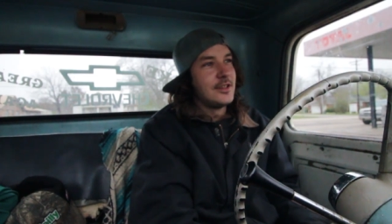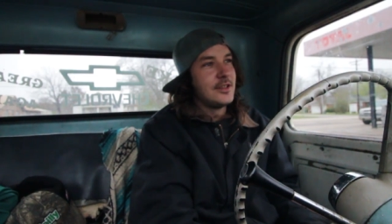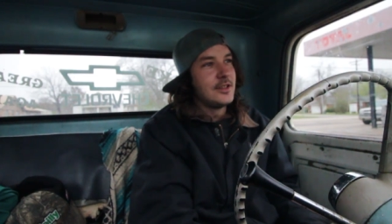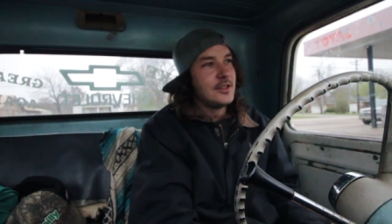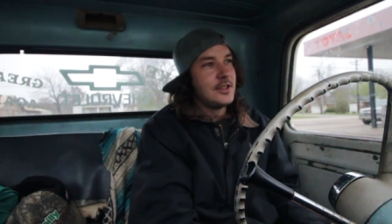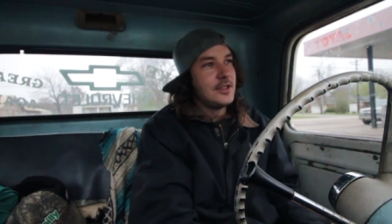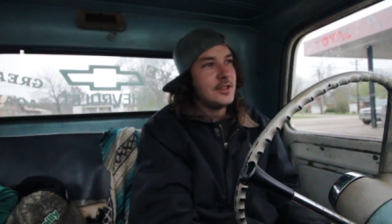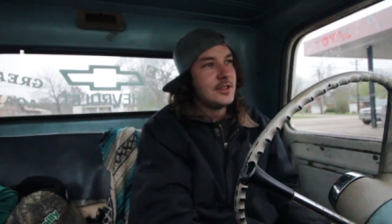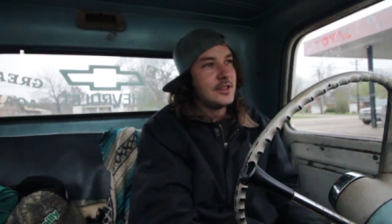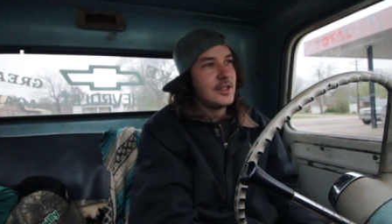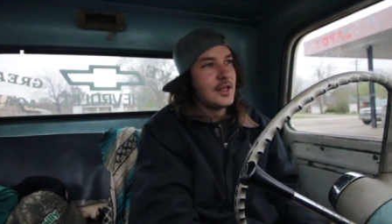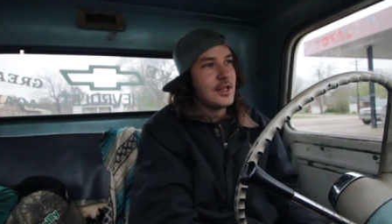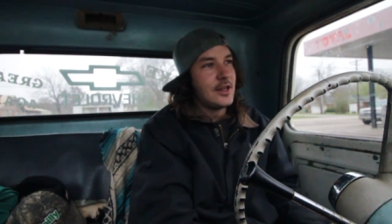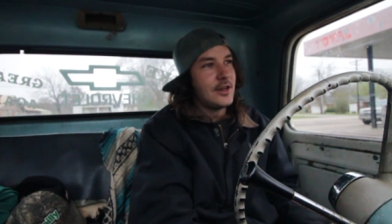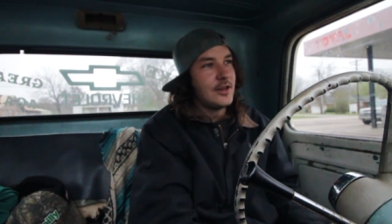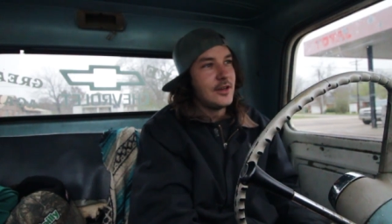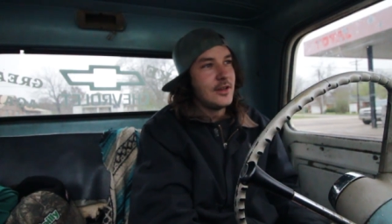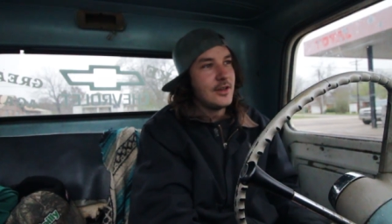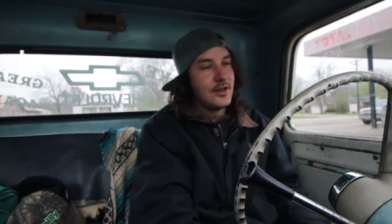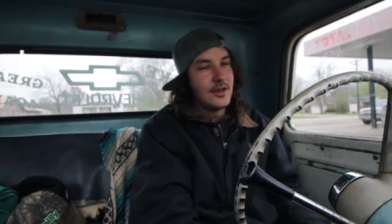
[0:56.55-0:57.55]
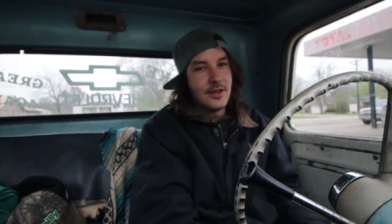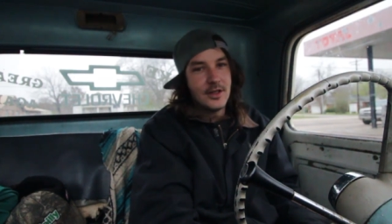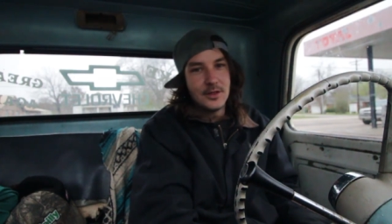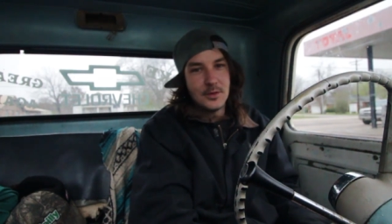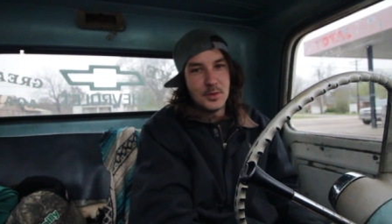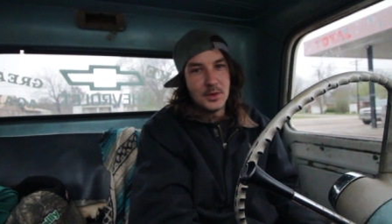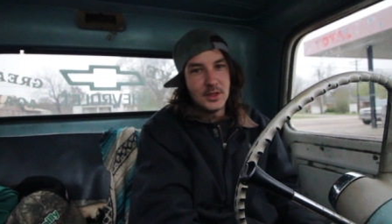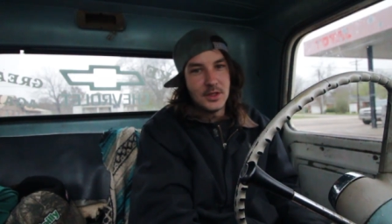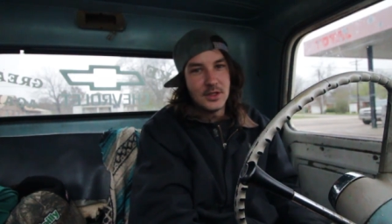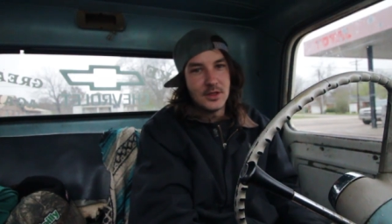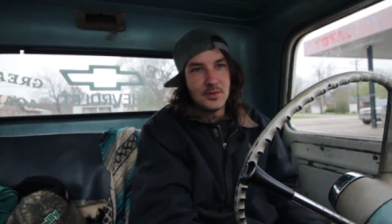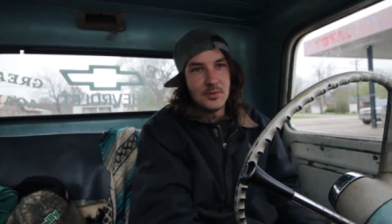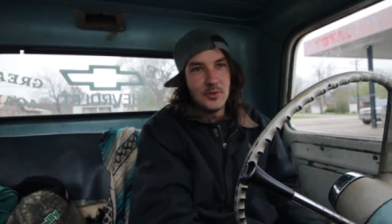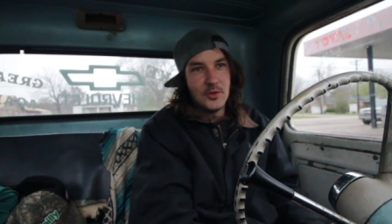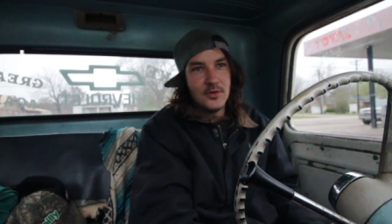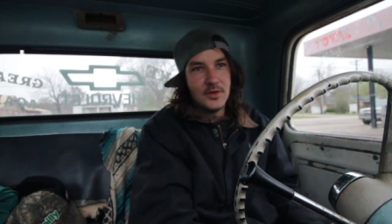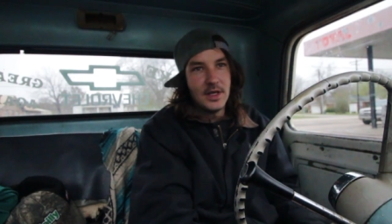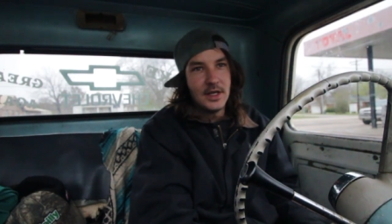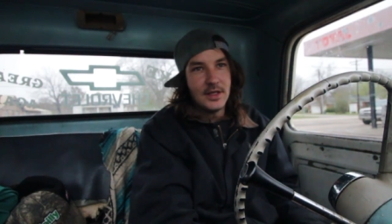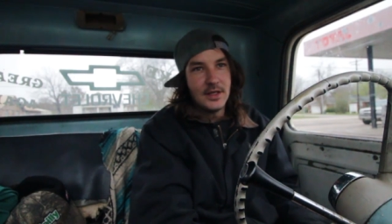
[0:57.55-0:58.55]
she said her and her husband just
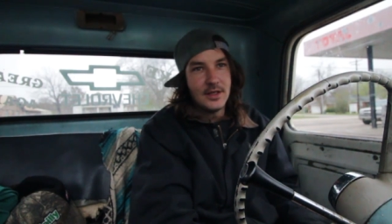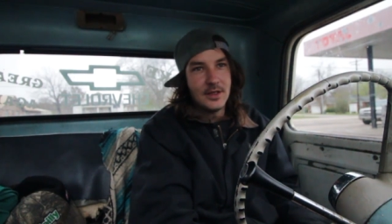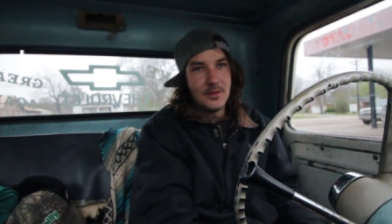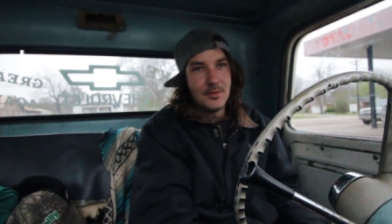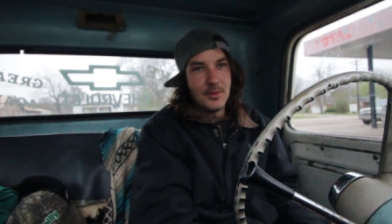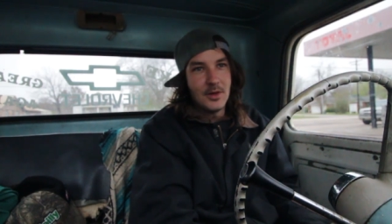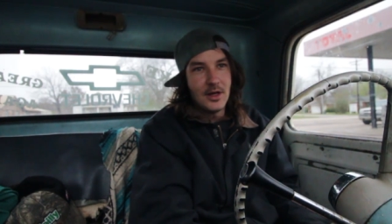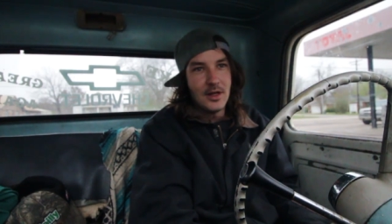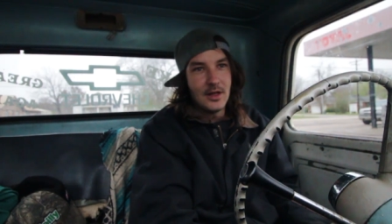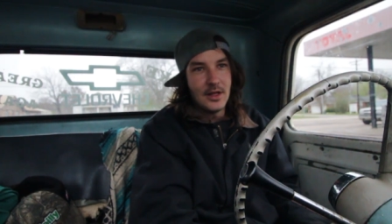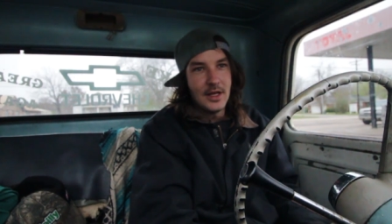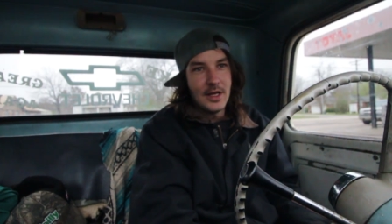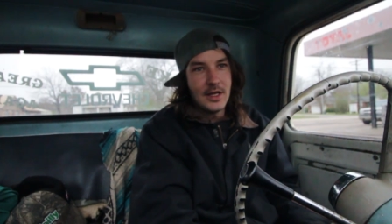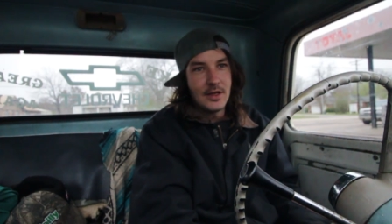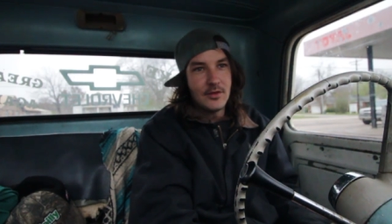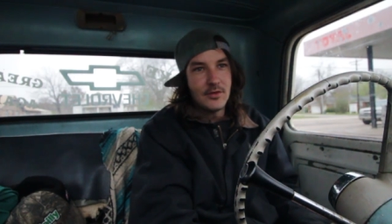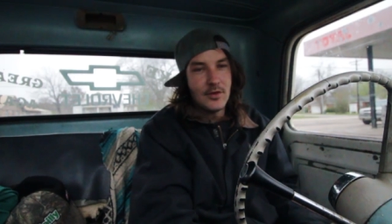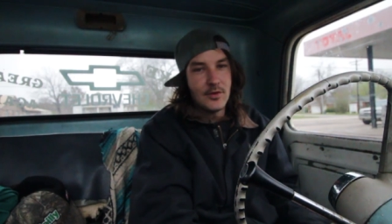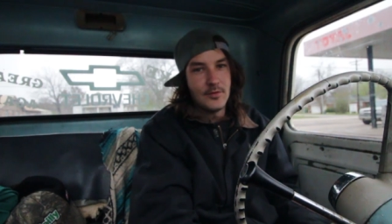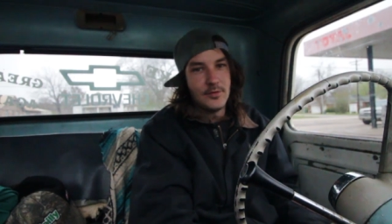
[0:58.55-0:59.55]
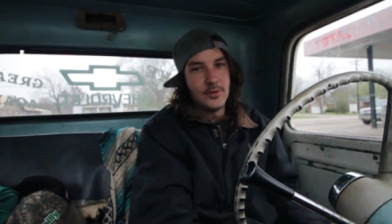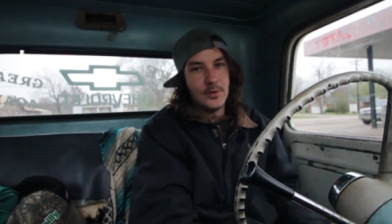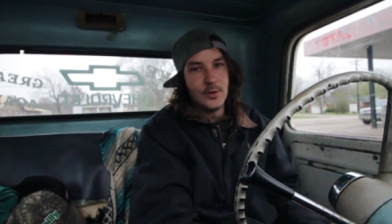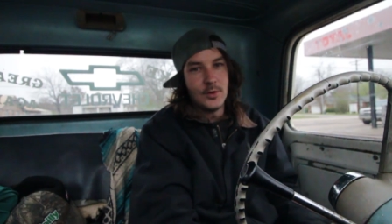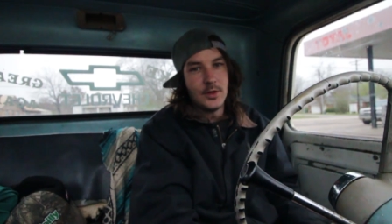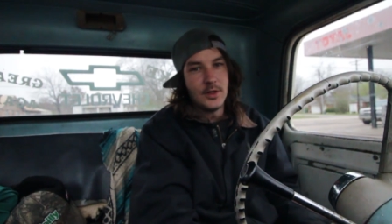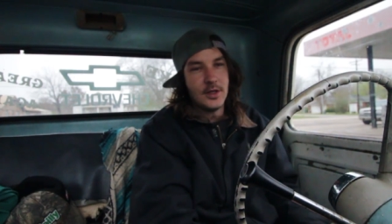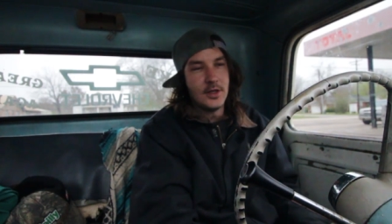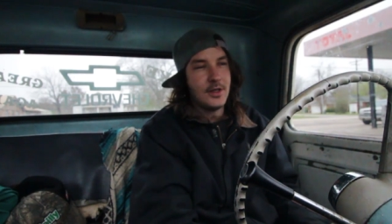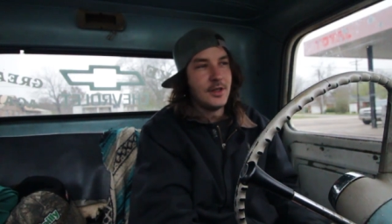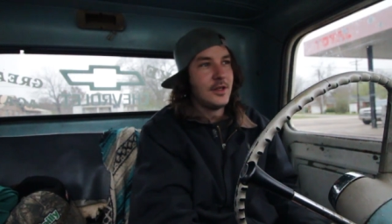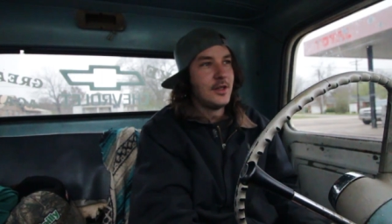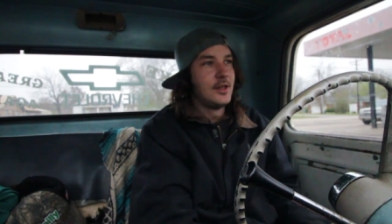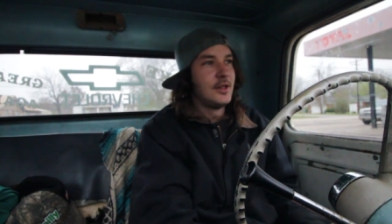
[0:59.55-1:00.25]
moved out here and bought land from Florida